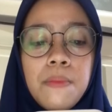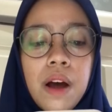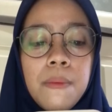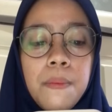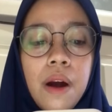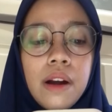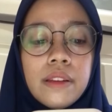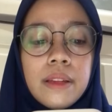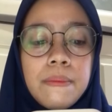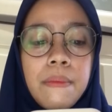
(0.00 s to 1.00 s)
apart,
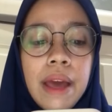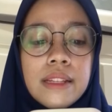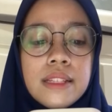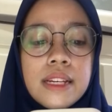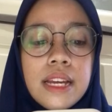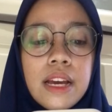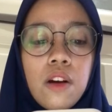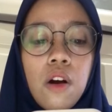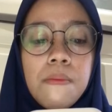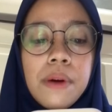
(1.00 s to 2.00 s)

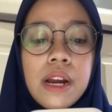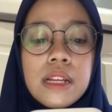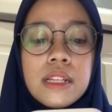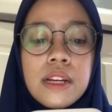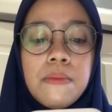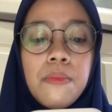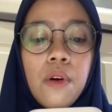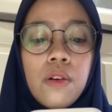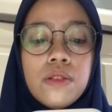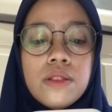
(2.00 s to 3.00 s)
maintaining compression,
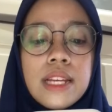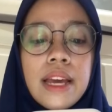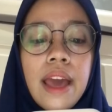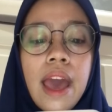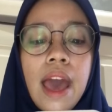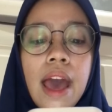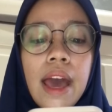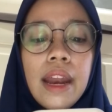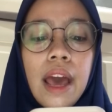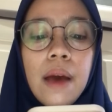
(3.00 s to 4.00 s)
producing
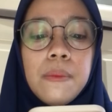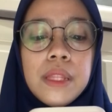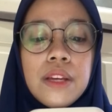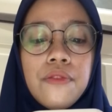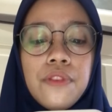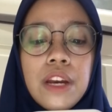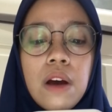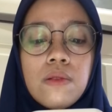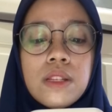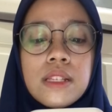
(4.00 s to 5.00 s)
an empty
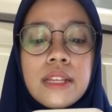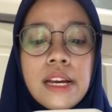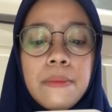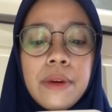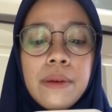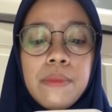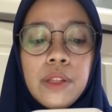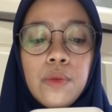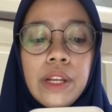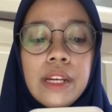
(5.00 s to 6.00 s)
venous segment
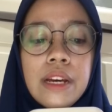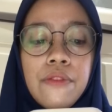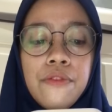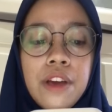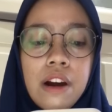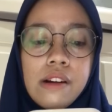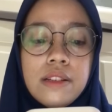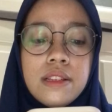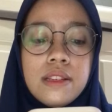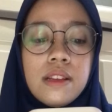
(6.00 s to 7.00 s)
between the
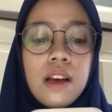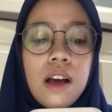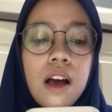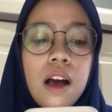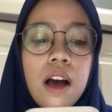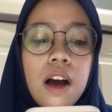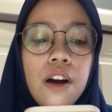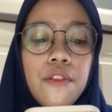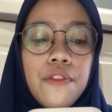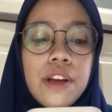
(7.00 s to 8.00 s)
fingers.
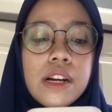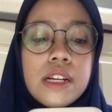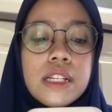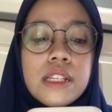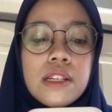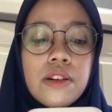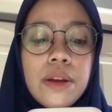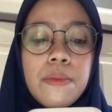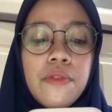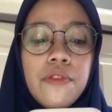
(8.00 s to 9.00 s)
A finger is
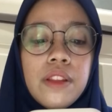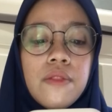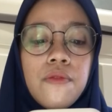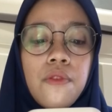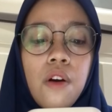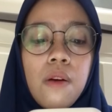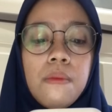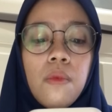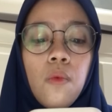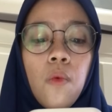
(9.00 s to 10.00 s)
removed from
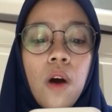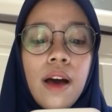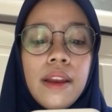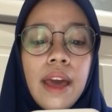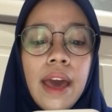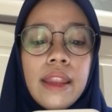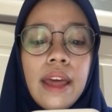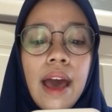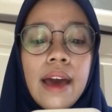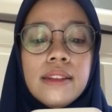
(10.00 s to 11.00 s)
one
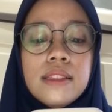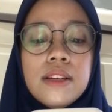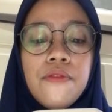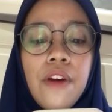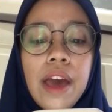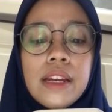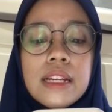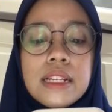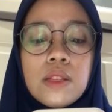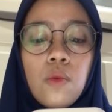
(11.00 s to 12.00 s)
end and the vein
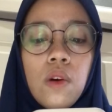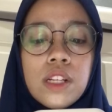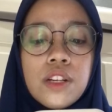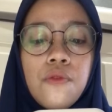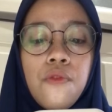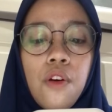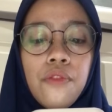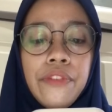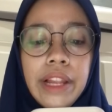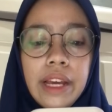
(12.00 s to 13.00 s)
is watched for
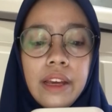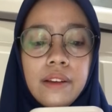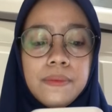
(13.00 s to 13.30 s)
filling.